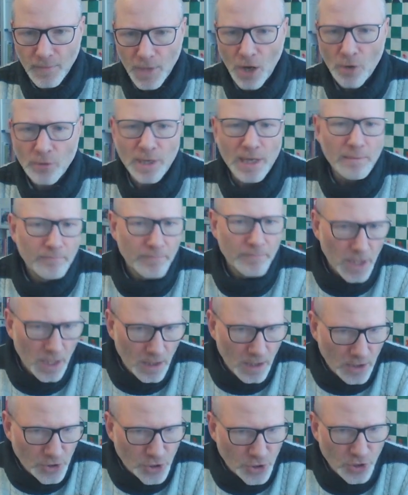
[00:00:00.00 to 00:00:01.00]
Okay,
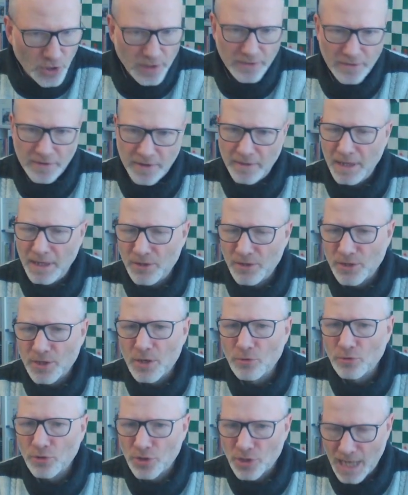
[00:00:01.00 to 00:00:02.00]
Jonathan is no
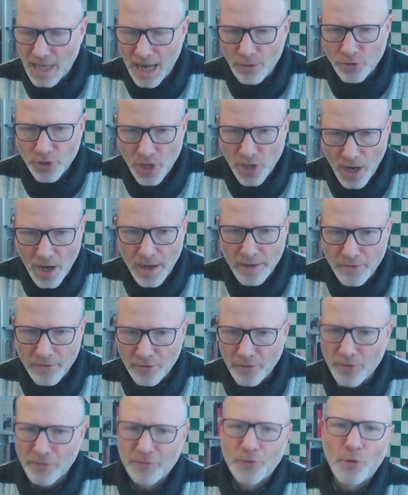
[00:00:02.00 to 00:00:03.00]
slouch either.
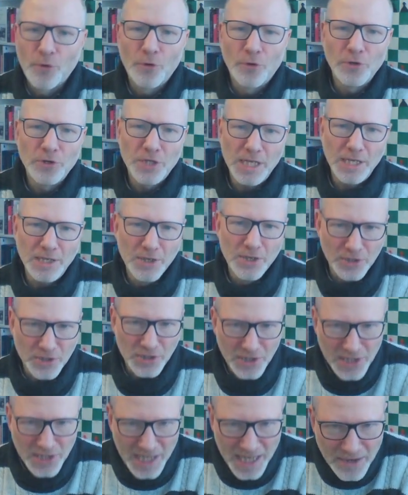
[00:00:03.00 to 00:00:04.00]
Of course, he
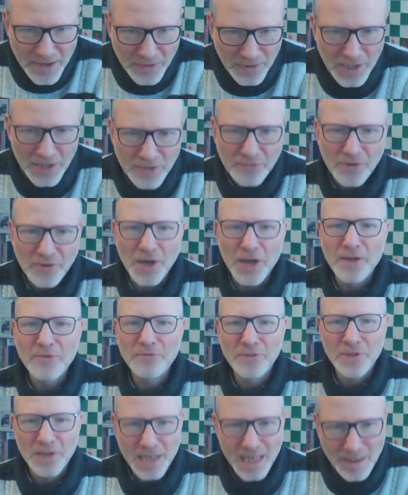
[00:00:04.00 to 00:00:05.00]
doesn't take on e5.
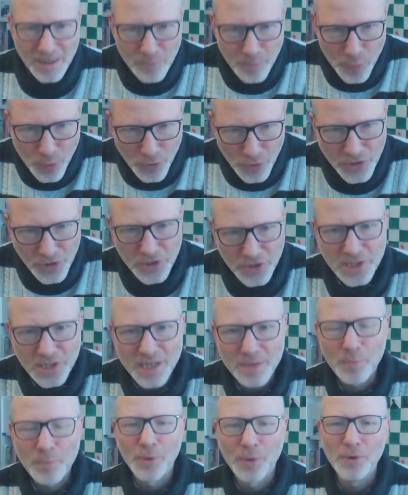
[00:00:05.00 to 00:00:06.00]
He pushes the
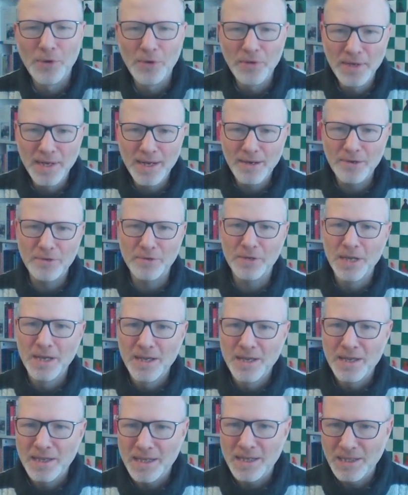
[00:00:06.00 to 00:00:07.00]
pawn now.
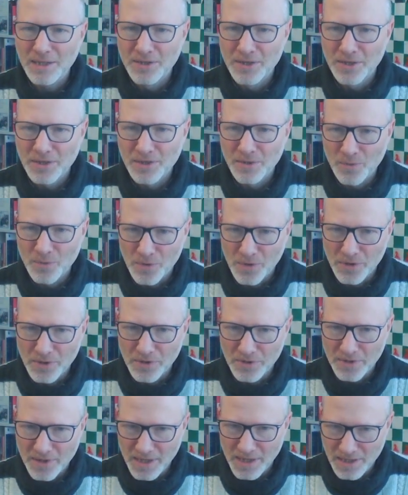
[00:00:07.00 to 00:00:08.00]
He doesn't
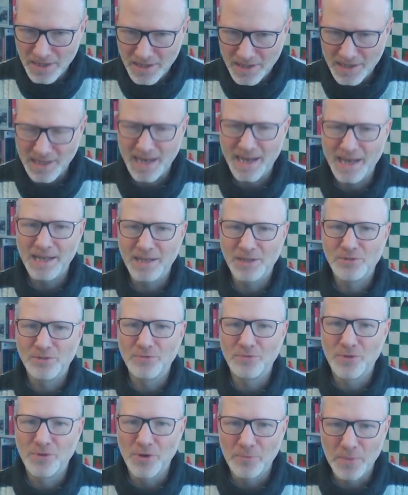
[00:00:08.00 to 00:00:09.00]
want this knight to
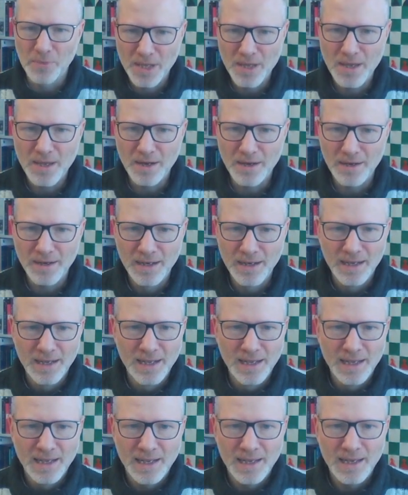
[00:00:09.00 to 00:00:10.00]
come here.
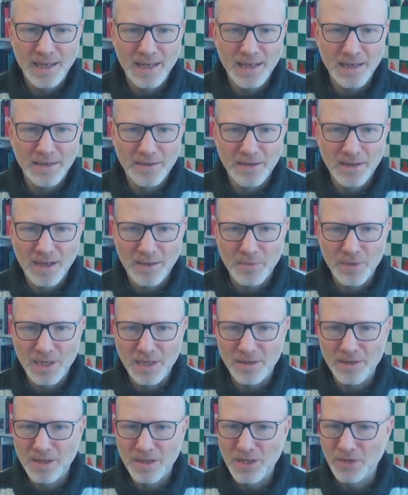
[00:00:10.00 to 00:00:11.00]
And, I
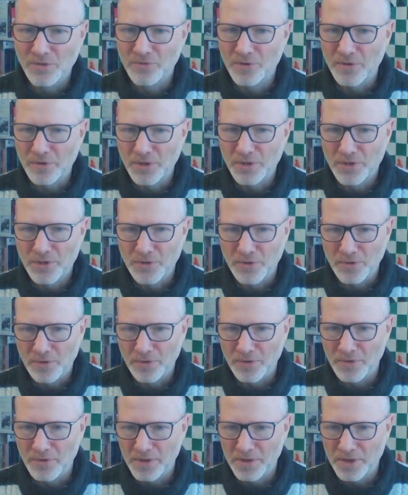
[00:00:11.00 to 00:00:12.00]
mean, he's very strong
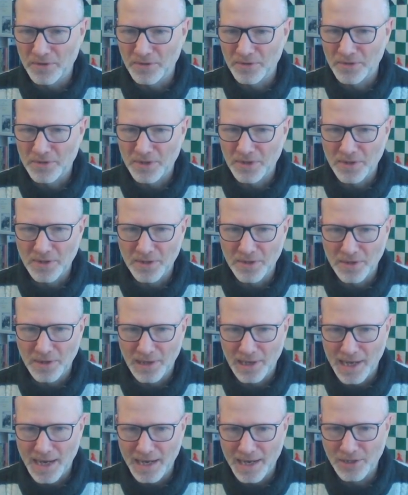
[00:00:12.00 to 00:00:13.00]
on those
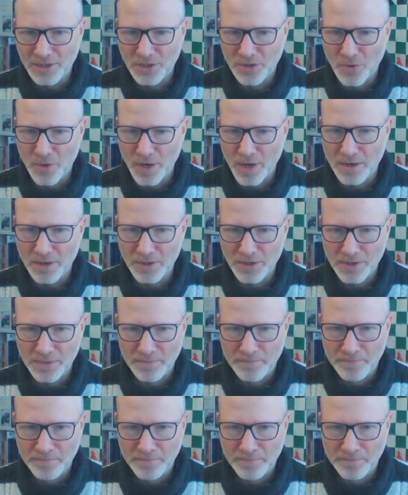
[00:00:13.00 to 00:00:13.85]
light squares.